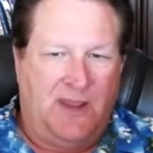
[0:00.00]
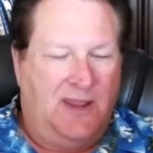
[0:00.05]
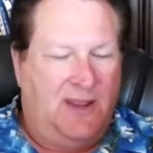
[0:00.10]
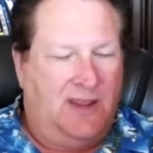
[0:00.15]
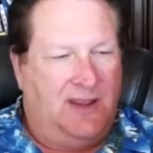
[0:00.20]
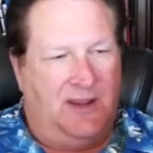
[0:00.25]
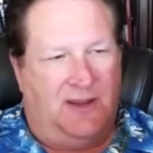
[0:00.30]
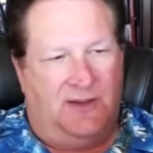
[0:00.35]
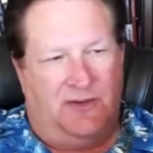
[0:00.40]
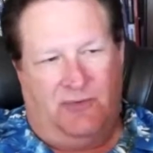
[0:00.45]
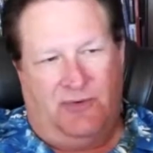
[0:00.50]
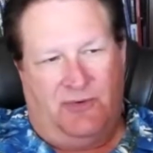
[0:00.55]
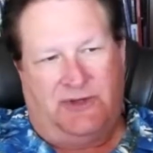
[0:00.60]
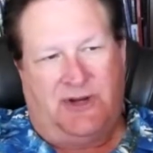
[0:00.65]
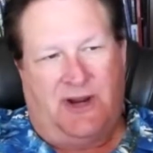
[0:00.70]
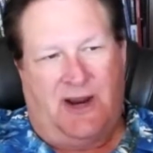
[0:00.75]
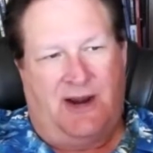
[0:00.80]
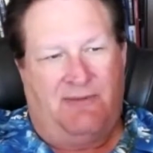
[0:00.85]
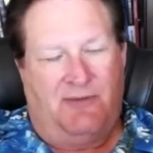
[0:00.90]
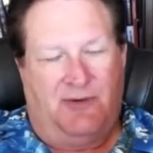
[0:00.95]
In the
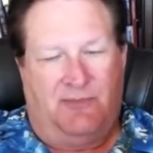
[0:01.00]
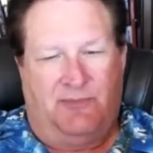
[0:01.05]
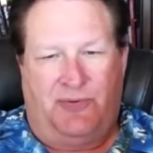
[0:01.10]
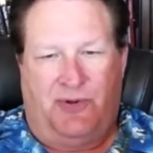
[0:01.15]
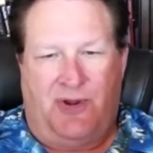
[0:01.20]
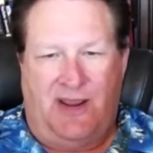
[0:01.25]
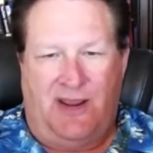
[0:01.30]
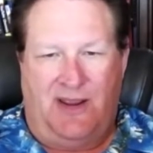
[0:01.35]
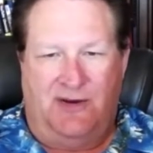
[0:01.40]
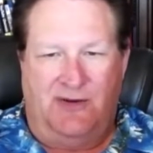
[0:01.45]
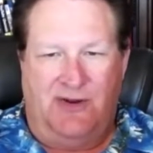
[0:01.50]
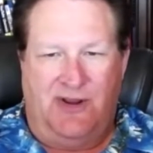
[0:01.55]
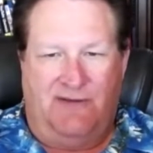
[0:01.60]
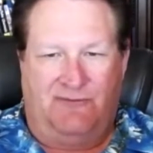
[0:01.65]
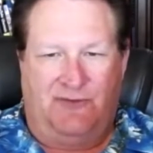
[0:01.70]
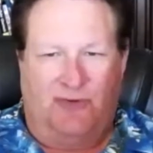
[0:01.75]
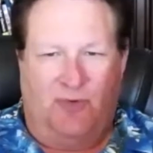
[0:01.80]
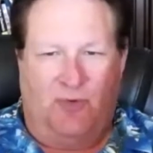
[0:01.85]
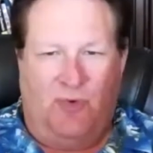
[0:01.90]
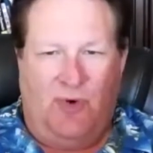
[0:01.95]
retirement plan, you have
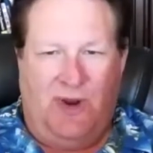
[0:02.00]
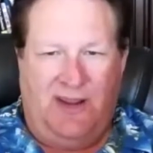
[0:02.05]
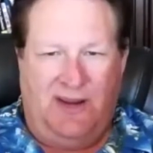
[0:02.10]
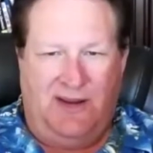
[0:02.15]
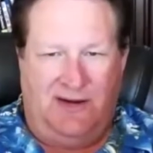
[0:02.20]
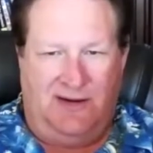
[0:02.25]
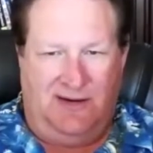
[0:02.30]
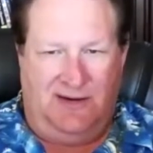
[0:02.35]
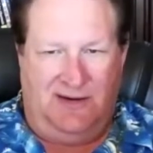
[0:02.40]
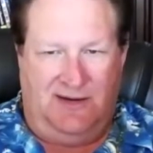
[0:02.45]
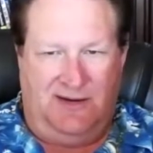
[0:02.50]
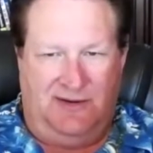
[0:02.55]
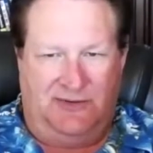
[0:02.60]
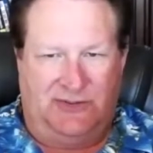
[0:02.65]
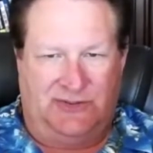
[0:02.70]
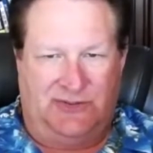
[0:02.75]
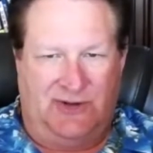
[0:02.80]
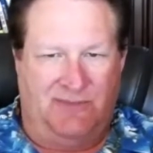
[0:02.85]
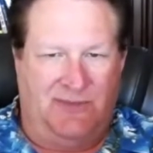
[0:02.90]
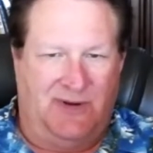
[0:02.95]
to wait
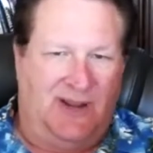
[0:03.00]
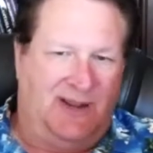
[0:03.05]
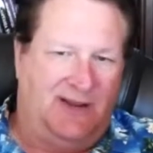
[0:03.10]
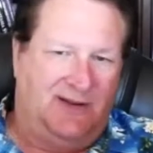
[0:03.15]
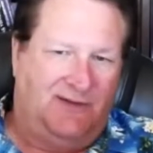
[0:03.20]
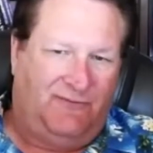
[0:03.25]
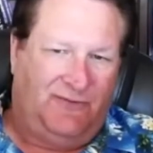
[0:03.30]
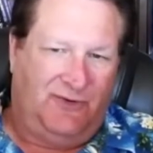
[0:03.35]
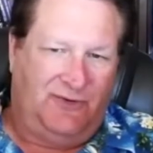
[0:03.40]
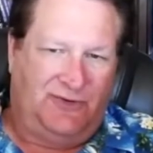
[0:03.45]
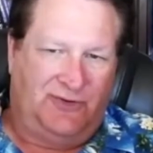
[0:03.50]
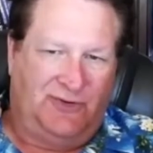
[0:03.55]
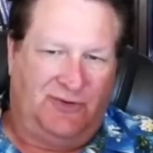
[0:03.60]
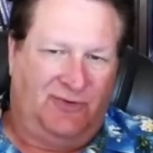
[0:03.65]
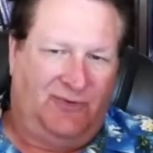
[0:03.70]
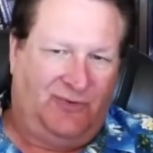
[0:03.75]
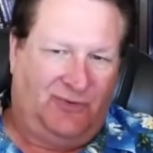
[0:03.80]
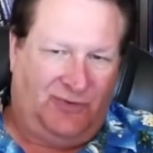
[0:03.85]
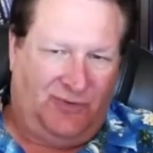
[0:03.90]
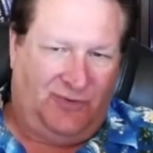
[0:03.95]
someday in the future
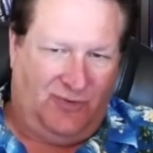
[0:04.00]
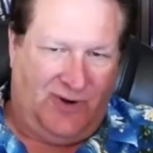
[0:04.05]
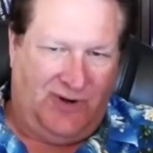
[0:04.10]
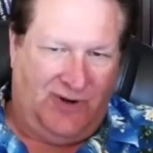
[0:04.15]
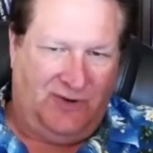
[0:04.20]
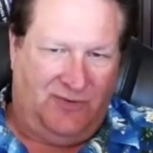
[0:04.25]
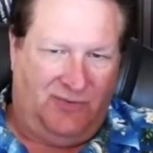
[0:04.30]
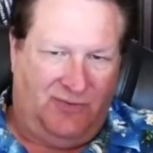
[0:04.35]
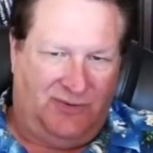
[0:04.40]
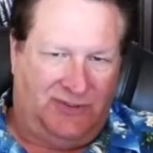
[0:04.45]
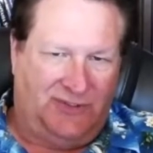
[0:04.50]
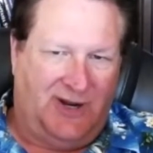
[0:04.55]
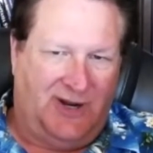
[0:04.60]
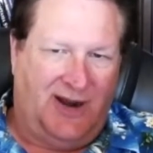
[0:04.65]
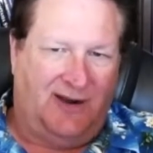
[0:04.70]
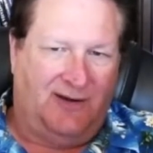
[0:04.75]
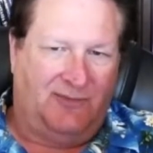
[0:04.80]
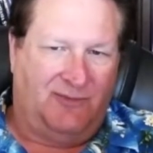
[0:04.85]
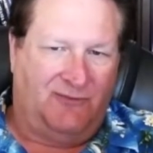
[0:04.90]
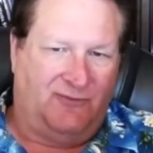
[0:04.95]
to when you
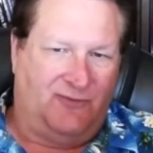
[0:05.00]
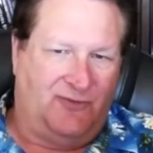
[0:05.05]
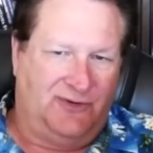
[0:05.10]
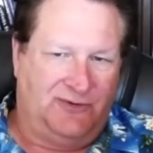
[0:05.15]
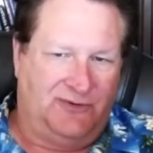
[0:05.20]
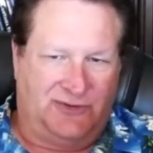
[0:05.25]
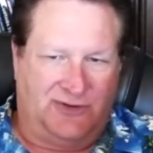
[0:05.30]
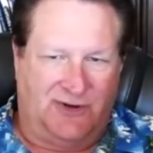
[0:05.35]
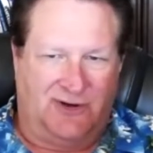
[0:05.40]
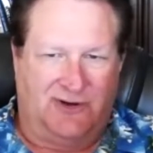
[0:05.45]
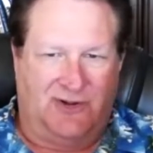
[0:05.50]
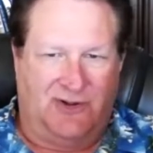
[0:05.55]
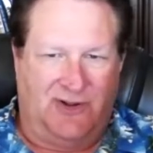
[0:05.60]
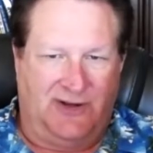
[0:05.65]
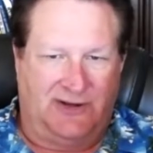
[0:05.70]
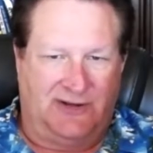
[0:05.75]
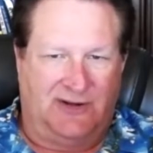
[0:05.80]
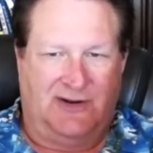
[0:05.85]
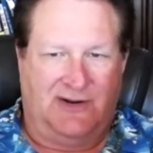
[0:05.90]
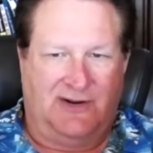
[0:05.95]
retire before you start
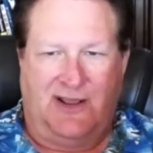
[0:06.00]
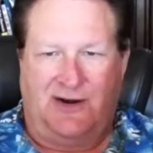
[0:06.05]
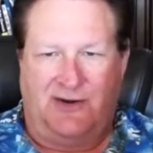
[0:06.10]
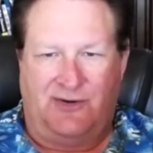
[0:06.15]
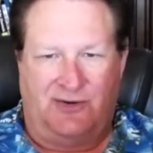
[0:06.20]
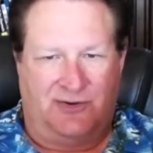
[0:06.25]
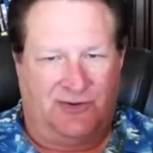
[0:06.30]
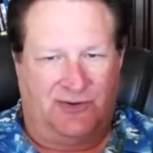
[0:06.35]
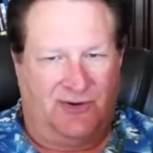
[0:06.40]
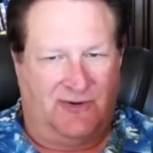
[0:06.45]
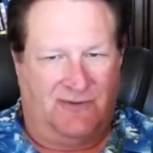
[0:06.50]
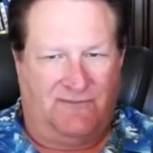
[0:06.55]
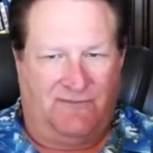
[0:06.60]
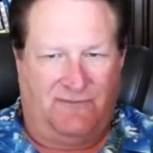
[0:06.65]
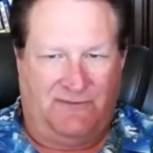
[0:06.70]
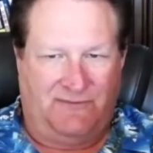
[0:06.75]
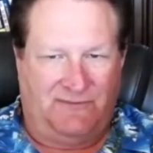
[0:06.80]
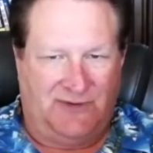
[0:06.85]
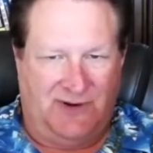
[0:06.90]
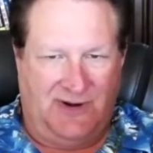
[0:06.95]
collecting that, or you turn
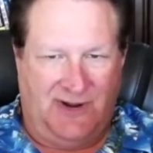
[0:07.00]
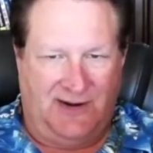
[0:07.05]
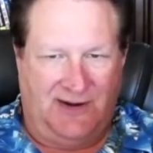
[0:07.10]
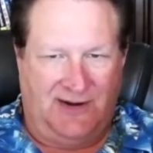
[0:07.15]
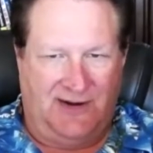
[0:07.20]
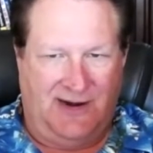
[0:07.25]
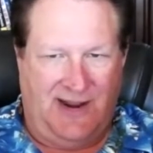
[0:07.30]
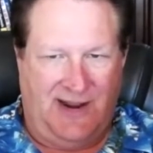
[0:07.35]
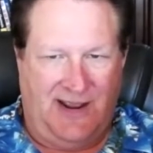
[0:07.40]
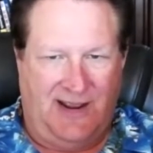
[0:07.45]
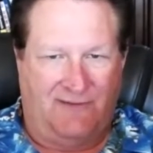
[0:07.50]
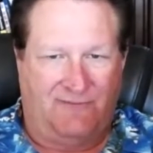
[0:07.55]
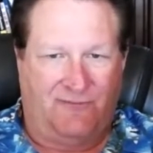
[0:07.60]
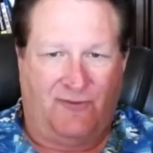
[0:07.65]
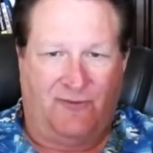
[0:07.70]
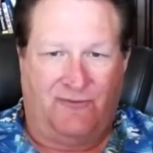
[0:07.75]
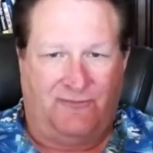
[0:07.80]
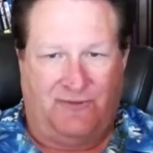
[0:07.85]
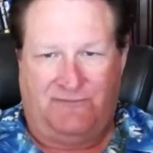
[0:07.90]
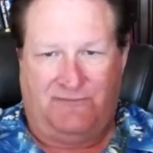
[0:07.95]
59 and a half or
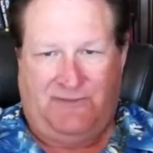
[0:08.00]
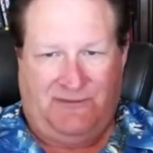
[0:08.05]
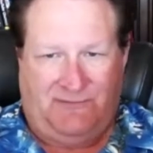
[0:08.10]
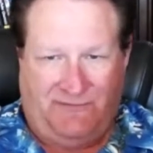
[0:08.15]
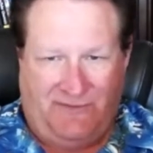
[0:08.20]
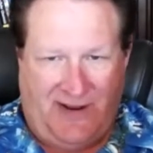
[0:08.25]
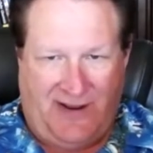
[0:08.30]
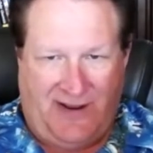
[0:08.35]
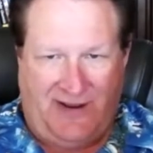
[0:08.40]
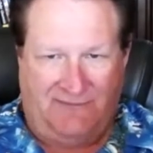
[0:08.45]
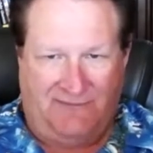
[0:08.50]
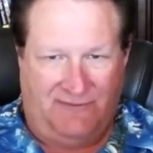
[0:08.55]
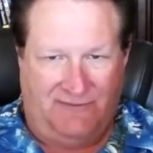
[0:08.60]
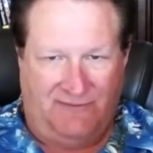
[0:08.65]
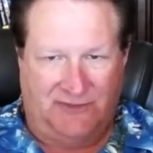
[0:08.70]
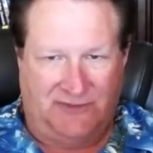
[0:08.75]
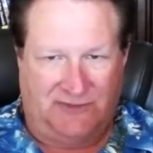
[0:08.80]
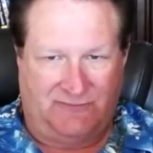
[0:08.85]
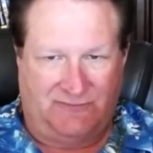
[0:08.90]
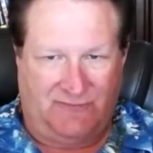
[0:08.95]
55 if
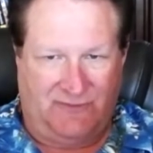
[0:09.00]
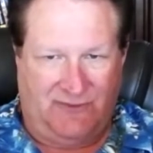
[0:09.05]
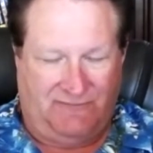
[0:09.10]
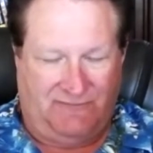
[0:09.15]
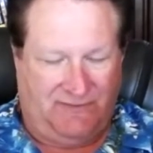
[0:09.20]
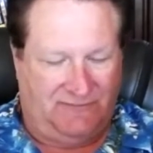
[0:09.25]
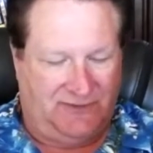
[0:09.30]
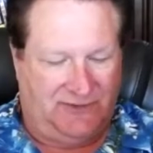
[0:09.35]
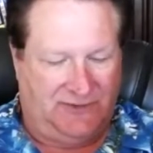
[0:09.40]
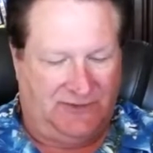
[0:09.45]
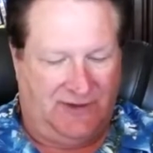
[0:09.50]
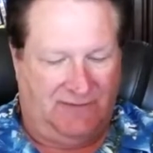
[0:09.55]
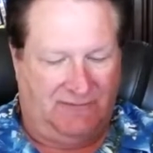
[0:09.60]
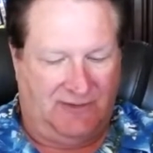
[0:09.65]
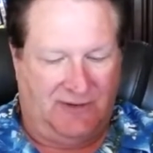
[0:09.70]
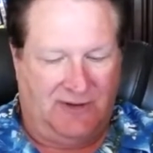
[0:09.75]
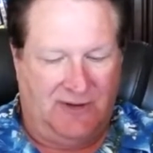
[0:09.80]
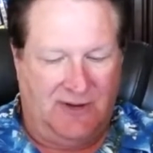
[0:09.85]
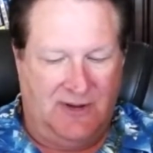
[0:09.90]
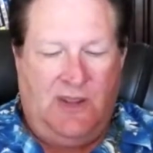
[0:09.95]
it's 457.
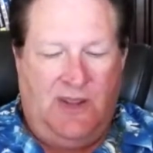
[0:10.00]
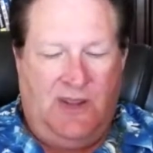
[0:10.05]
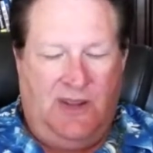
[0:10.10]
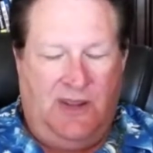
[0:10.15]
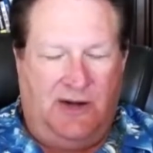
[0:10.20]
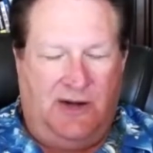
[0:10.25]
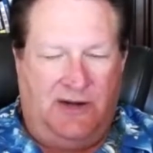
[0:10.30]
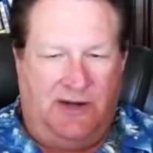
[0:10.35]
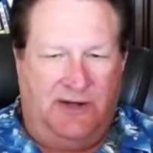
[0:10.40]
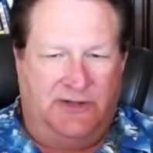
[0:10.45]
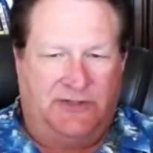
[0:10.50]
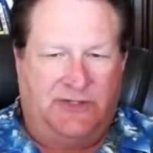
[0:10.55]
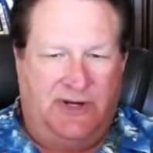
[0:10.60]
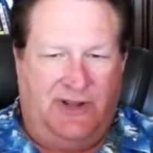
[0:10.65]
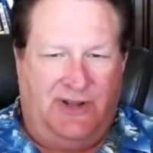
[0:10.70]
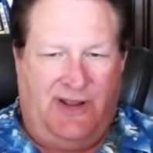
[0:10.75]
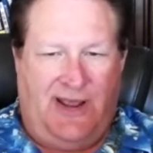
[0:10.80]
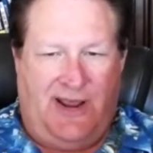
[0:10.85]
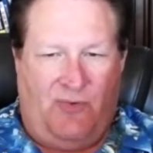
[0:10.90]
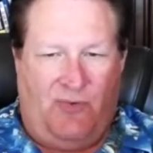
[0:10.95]
In addition to
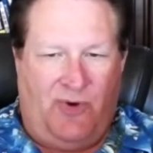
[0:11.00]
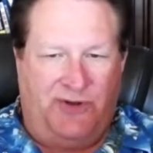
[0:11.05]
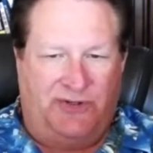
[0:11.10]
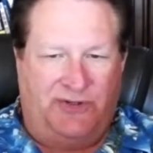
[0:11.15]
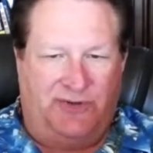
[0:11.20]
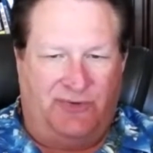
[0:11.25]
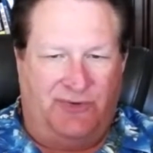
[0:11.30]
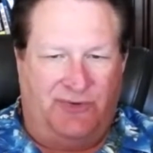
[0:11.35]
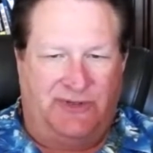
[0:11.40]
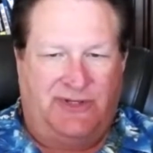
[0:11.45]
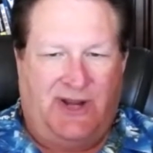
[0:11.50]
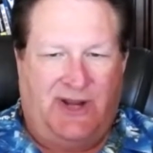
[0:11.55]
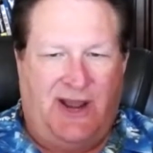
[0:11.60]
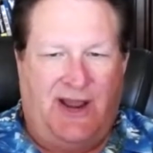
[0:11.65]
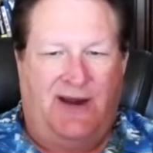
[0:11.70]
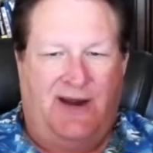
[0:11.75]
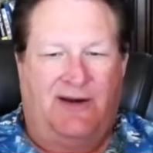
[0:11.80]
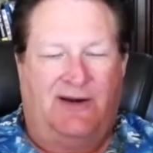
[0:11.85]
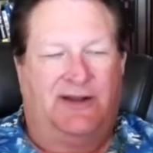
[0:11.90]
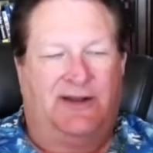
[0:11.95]
that, once you
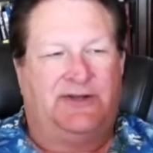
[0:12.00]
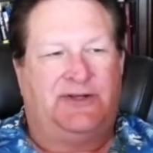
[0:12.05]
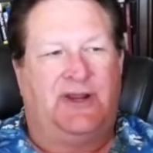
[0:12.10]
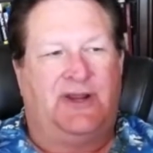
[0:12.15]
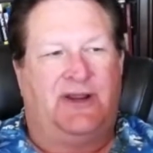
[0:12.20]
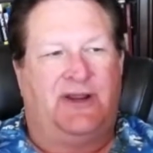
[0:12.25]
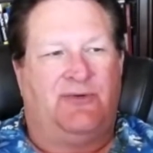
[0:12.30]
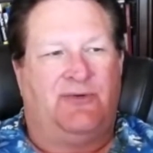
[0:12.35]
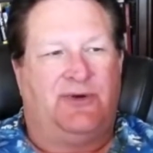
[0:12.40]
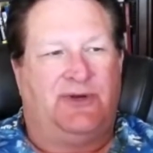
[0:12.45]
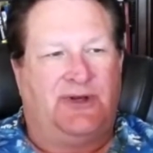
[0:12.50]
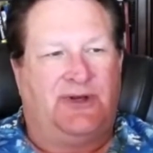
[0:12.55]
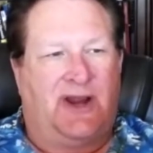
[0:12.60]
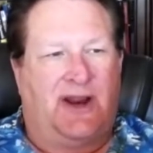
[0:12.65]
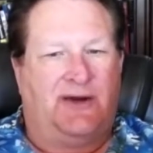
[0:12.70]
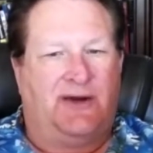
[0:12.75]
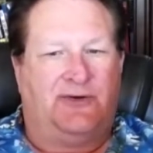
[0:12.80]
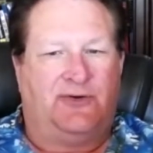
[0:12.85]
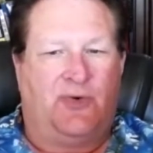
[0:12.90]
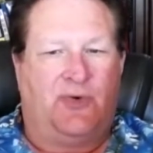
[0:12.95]
retire, let's say you
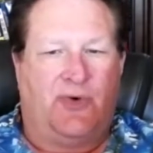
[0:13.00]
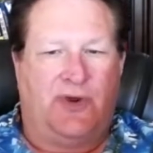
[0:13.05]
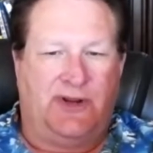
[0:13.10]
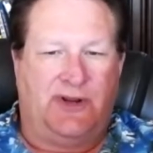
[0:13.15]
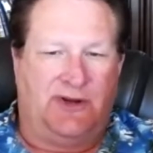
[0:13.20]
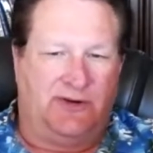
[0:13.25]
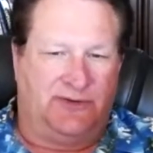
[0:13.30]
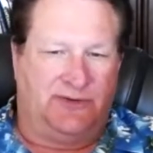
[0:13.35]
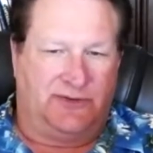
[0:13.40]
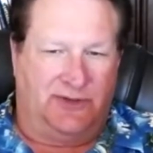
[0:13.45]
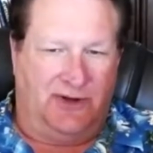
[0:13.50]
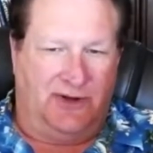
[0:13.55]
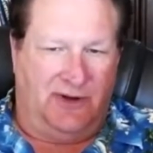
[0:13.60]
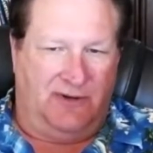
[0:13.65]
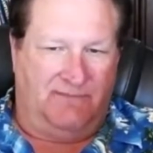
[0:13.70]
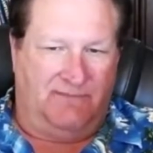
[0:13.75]
retired 20 years ago.